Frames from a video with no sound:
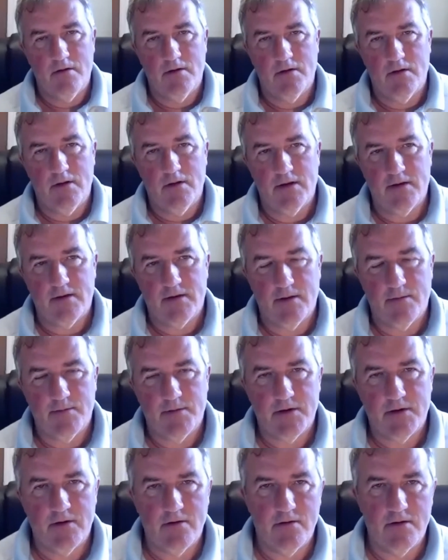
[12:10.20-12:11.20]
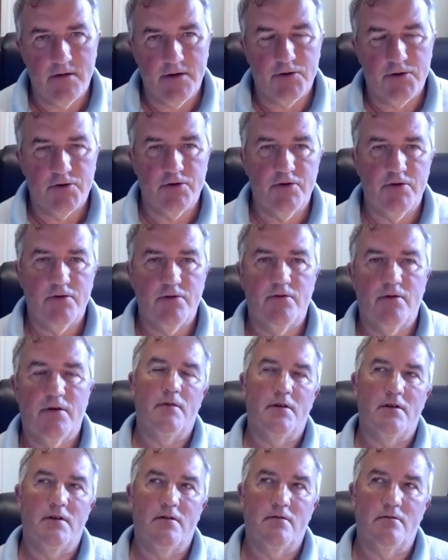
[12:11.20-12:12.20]
that's absolutely true.
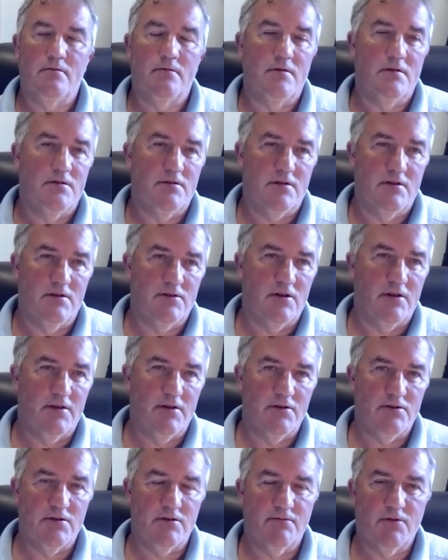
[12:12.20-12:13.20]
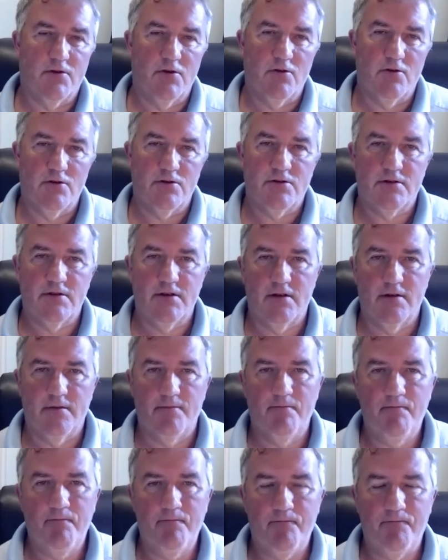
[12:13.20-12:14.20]
There's others, of course,
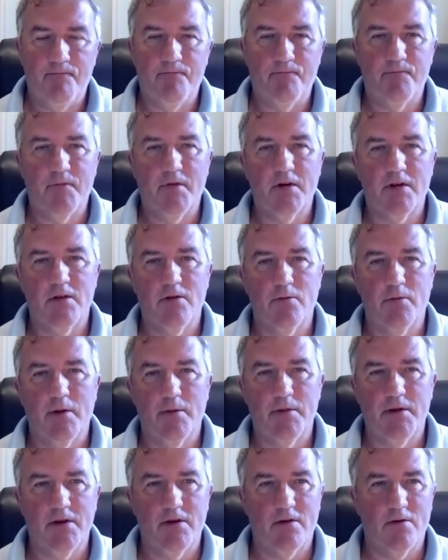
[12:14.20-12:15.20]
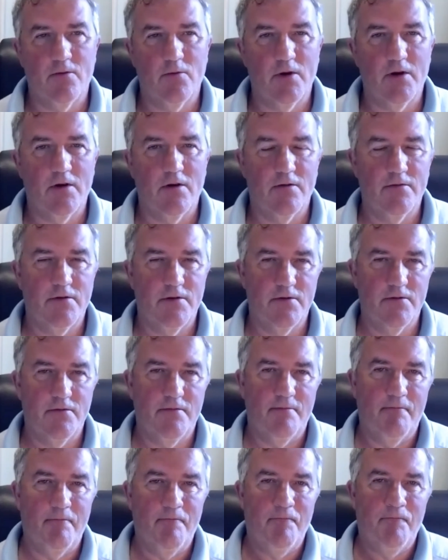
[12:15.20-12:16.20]
but you're maybe not aware of, who've
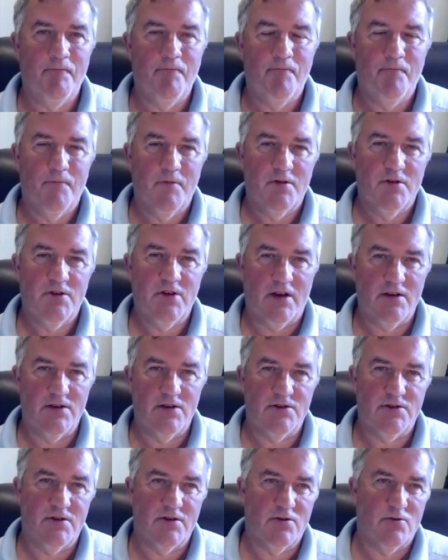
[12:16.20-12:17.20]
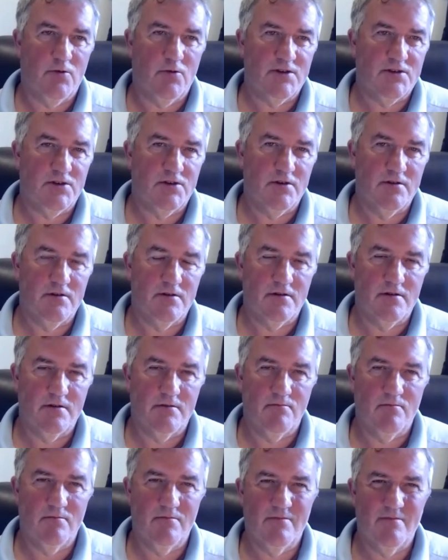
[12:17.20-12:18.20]
challenged and questioned
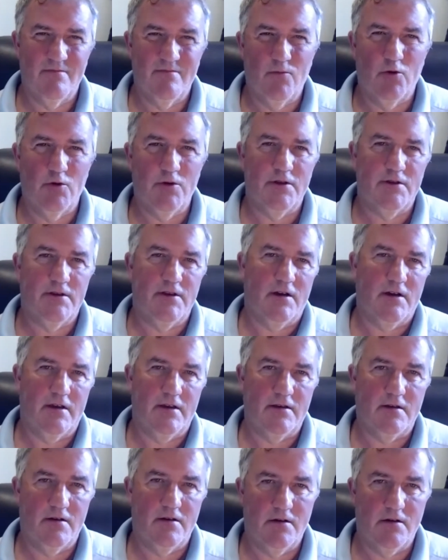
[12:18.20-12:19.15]
more the diet